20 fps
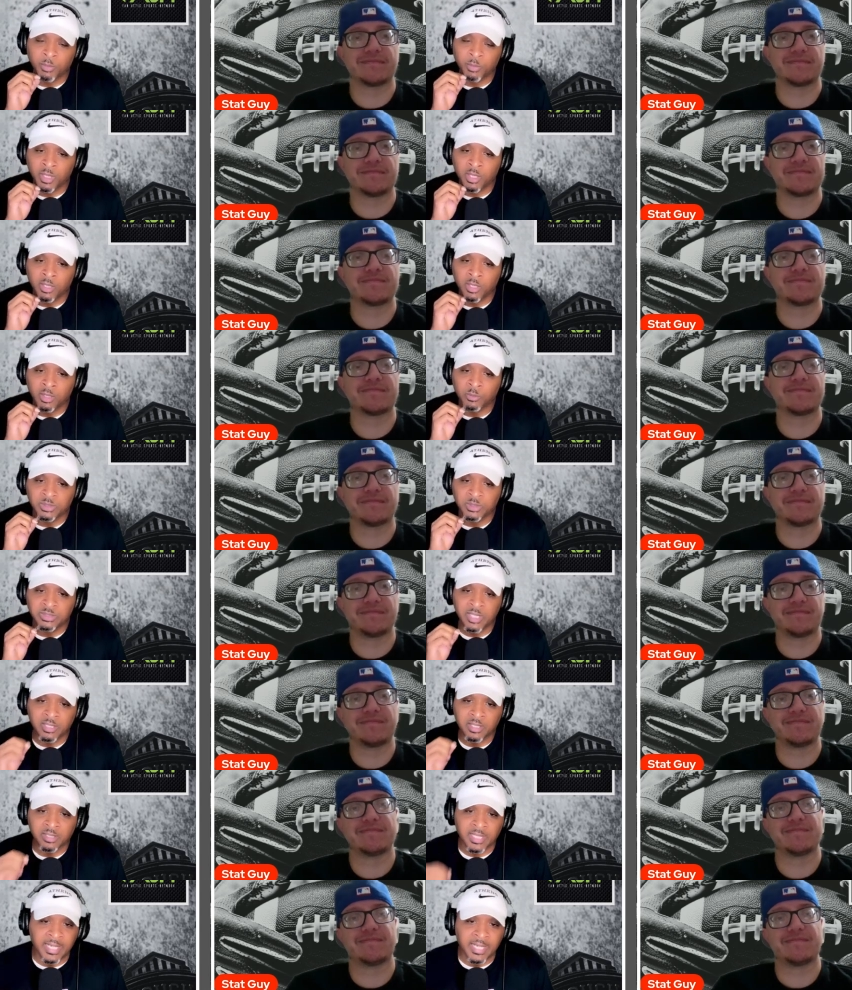Speaker 1: We're talking
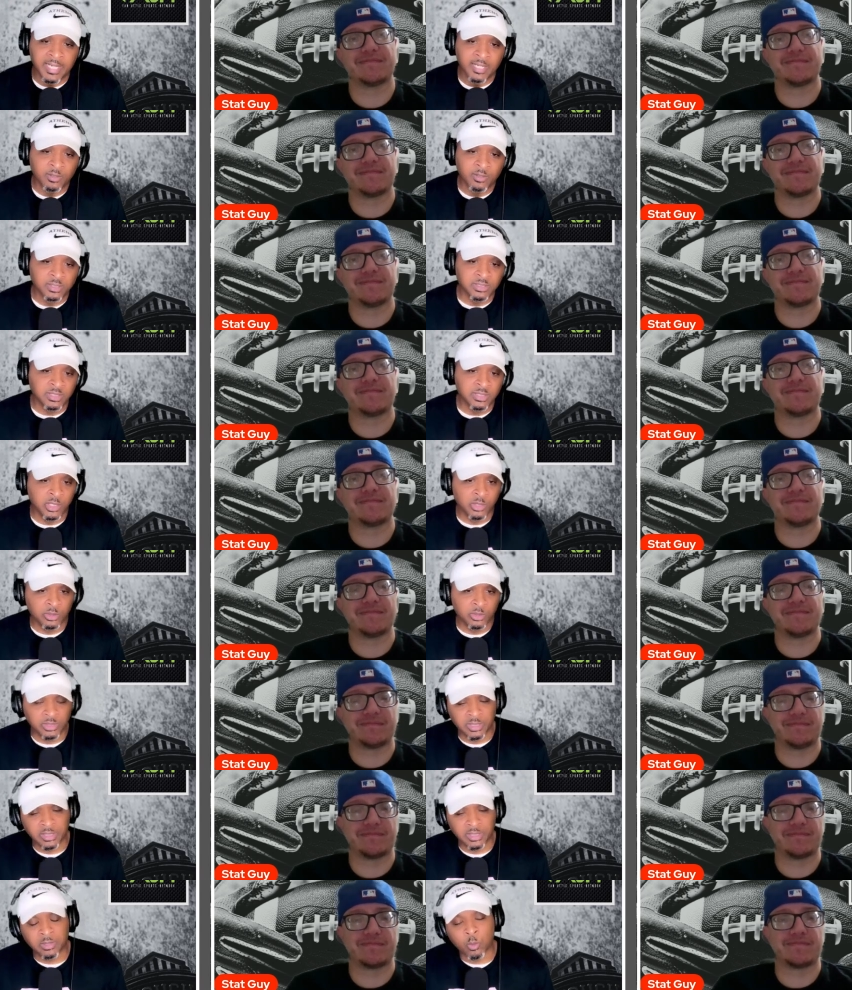Arizona
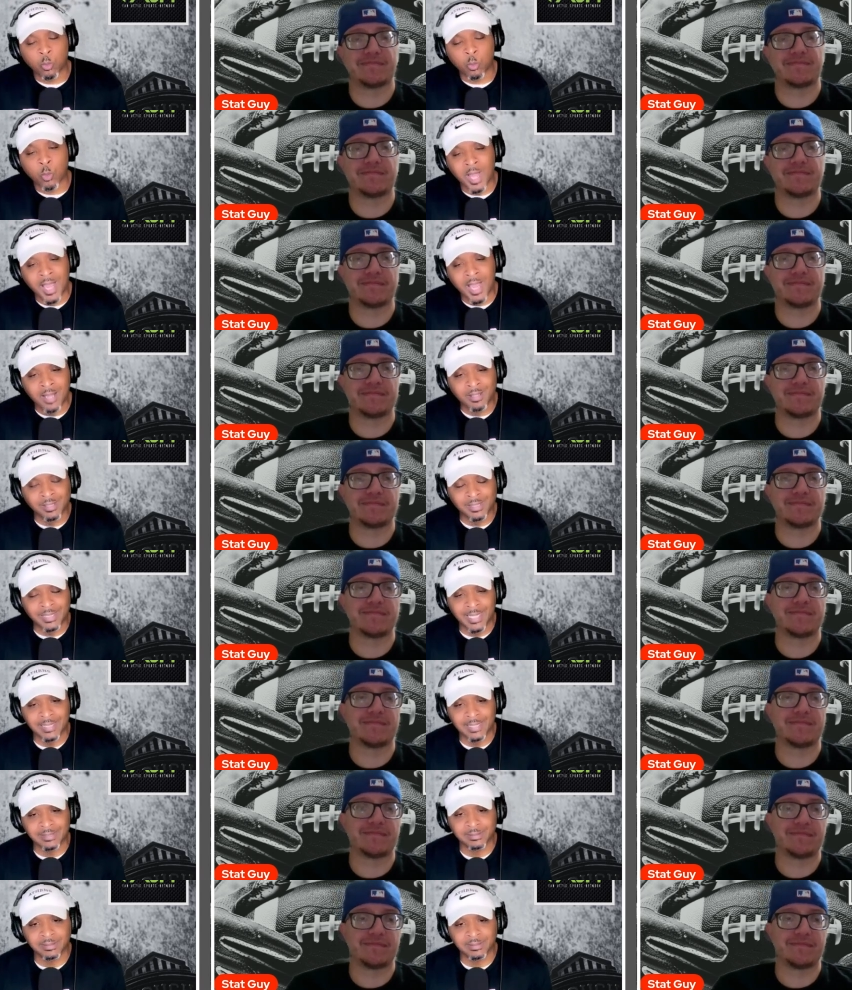Wildcats
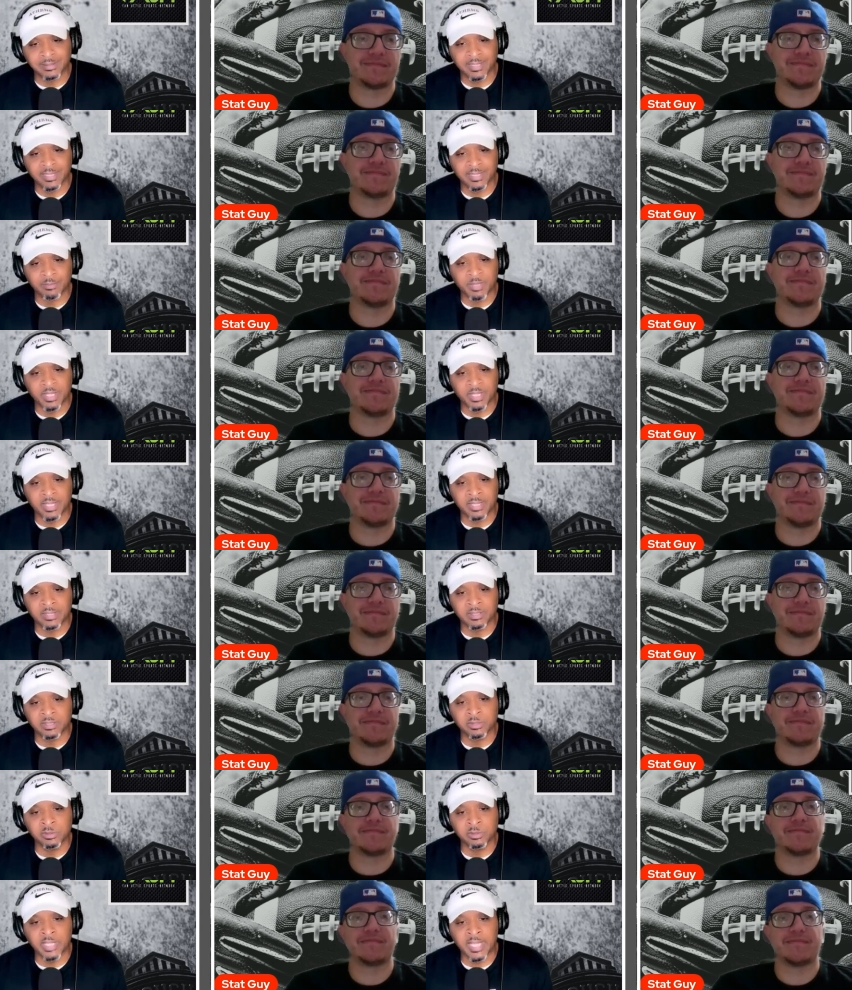today, man. Do the
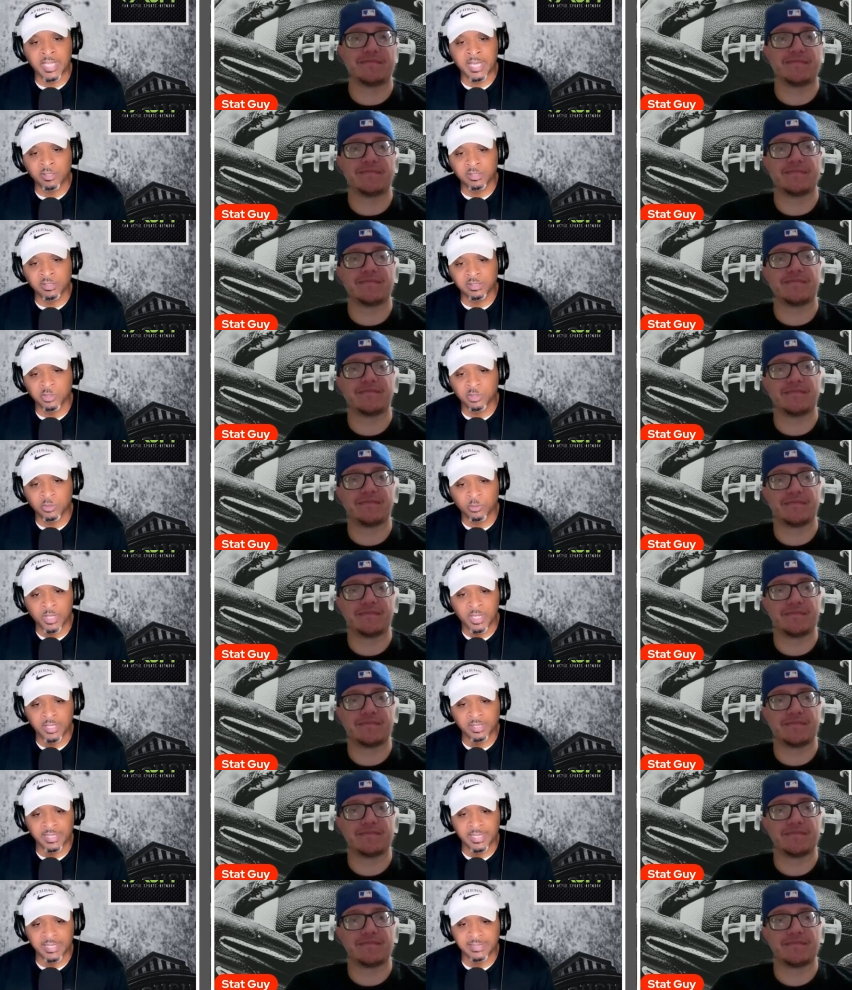Arizona
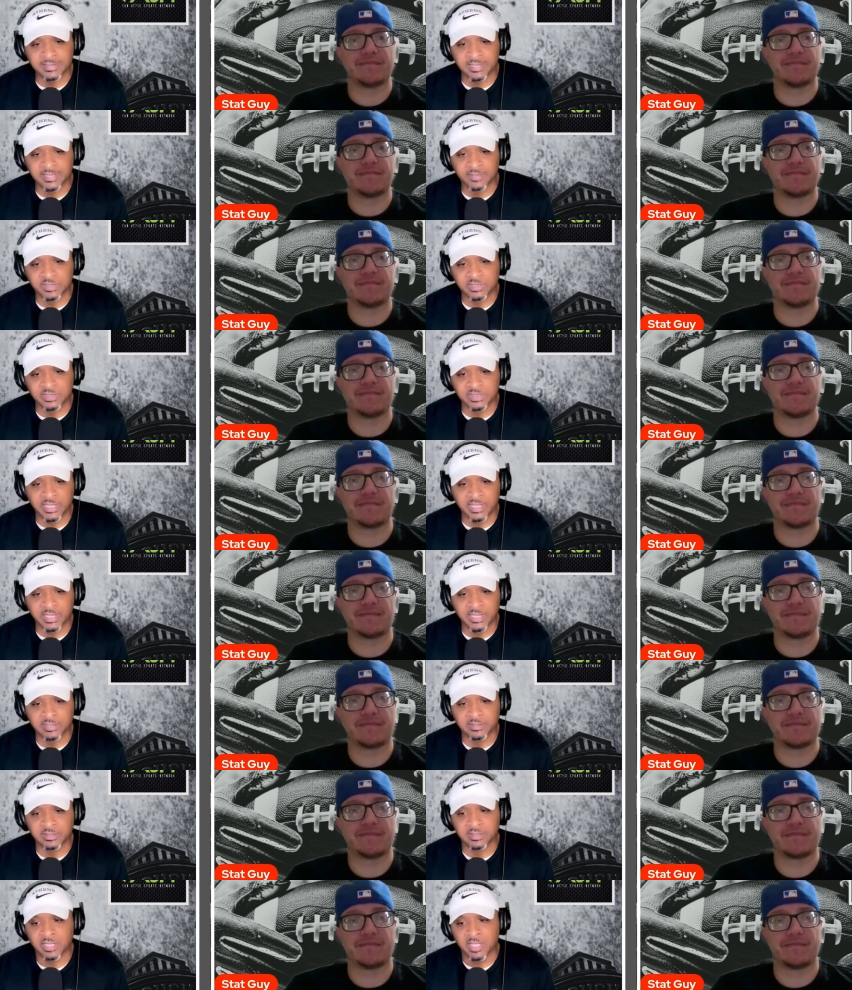Wildcats have a chance
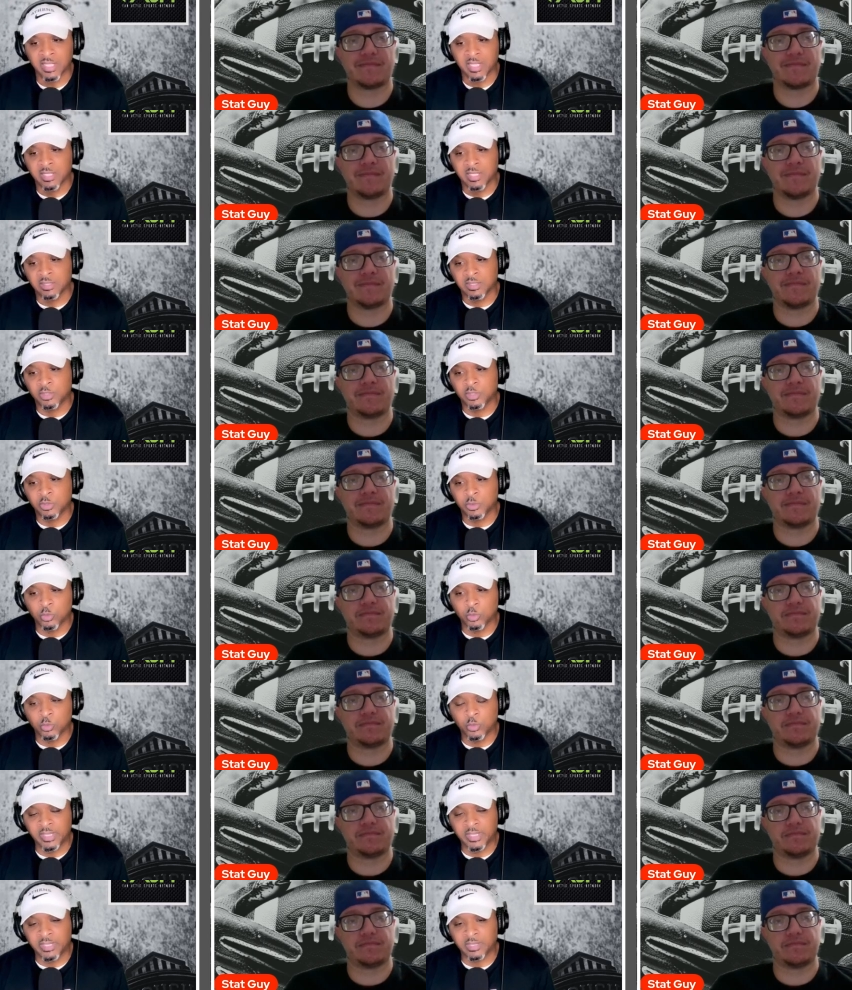to
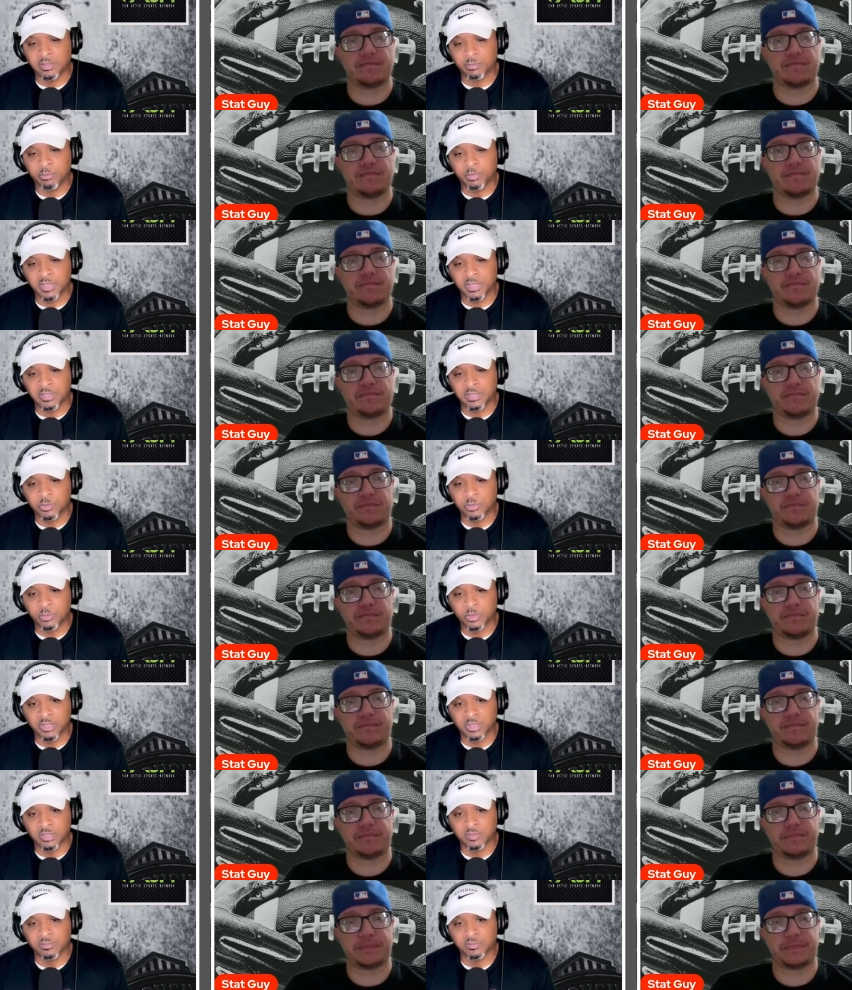win the Big 12?
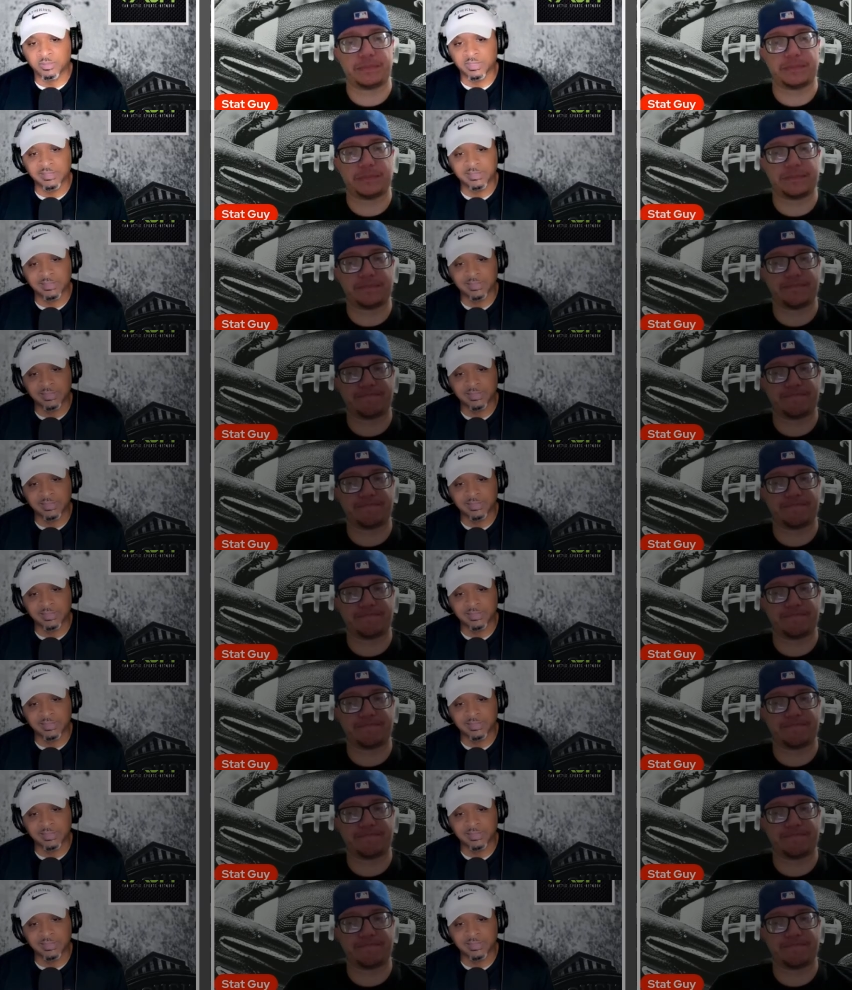Let's get